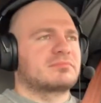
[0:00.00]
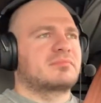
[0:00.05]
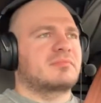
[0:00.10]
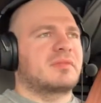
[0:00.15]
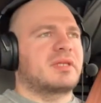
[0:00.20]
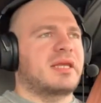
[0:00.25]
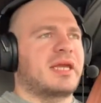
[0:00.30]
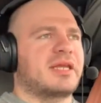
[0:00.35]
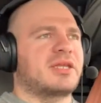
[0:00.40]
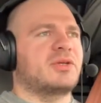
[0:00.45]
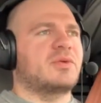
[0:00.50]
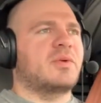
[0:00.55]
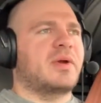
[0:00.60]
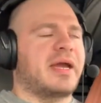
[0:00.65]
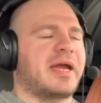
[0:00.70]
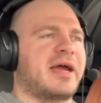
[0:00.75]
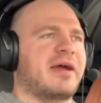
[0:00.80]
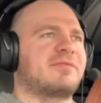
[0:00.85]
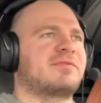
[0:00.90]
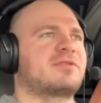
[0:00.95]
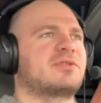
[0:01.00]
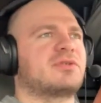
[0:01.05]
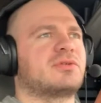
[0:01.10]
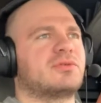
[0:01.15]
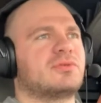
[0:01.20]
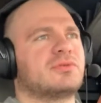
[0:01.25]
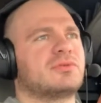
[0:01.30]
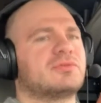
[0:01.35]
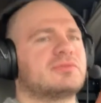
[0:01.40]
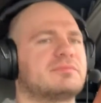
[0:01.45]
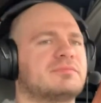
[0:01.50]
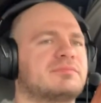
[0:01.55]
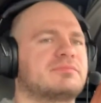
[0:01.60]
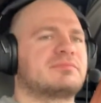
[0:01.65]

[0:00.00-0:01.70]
And you have to...